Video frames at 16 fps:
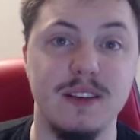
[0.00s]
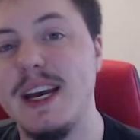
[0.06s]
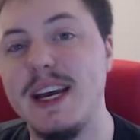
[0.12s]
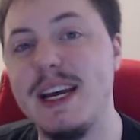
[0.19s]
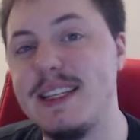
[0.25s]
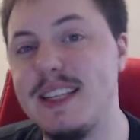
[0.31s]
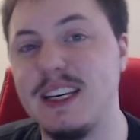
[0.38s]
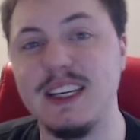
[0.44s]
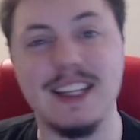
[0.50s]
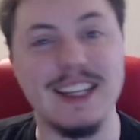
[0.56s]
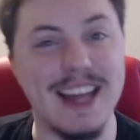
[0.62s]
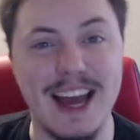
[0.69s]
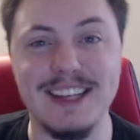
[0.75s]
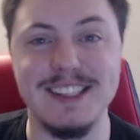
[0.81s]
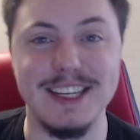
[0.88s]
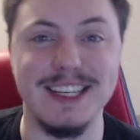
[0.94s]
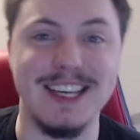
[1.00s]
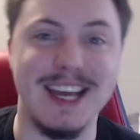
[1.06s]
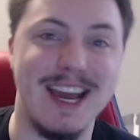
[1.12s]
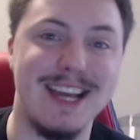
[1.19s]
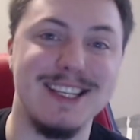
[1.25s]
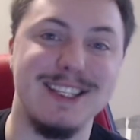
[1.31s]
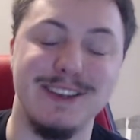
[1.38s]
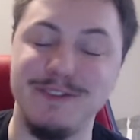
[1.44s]
It's a classic
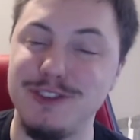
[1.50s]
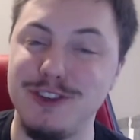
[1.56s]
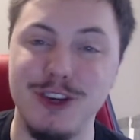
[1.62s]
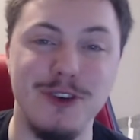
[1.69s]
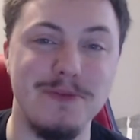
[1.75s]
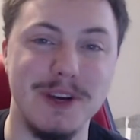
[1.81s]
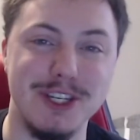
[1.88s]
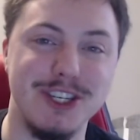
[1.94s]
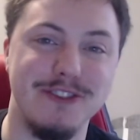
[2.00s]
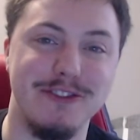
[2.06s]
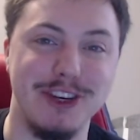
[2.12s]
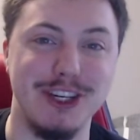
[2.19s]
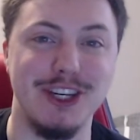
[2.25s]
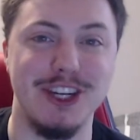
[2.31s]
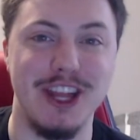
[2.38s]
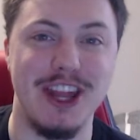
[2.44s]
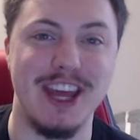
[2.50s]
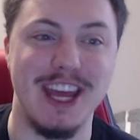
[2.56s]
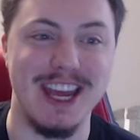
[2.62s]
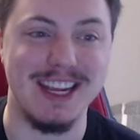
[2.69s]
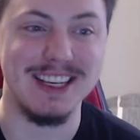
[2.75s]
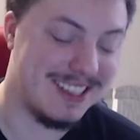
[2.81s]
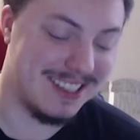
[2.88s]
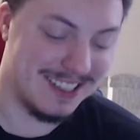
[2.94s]
case of too much of a good
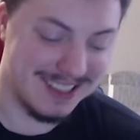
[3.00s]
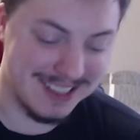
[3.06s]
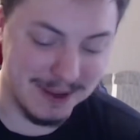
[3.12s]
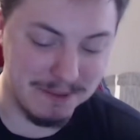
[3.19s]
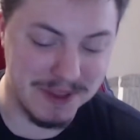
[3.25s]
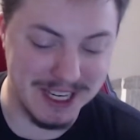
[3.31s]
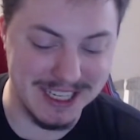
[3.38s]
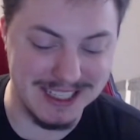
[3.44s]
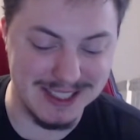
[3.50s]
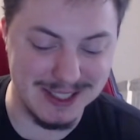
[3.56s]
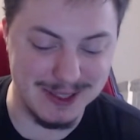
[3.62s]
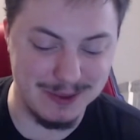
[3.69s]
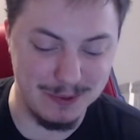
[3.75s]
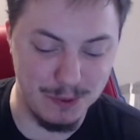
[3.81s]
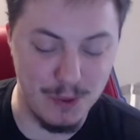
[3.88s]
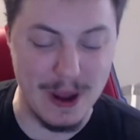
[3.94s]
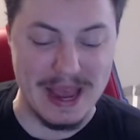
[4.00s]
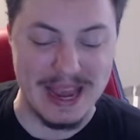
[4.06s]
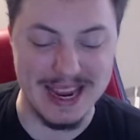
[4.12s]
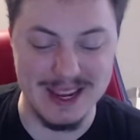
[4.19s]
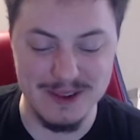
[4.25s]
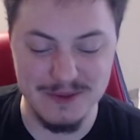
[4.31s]
thing, except that it's way,